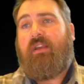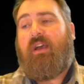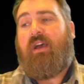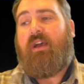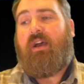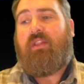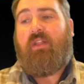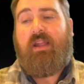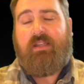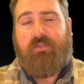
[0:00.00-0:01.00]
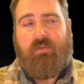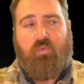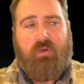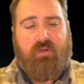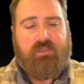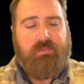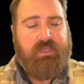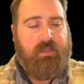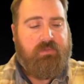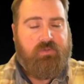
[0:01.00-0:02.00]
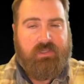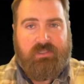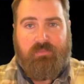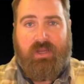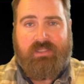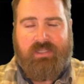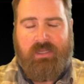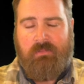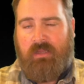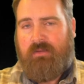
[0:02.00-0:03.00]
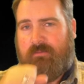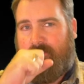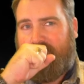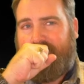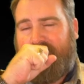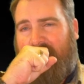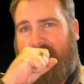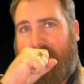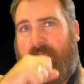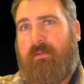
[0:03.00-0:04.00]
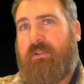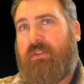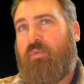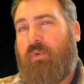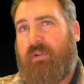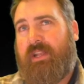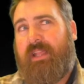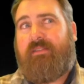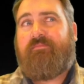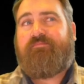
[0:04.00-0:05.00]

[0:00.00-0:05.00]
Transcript: a lot of different words, being able to express them, and to be able to coordinate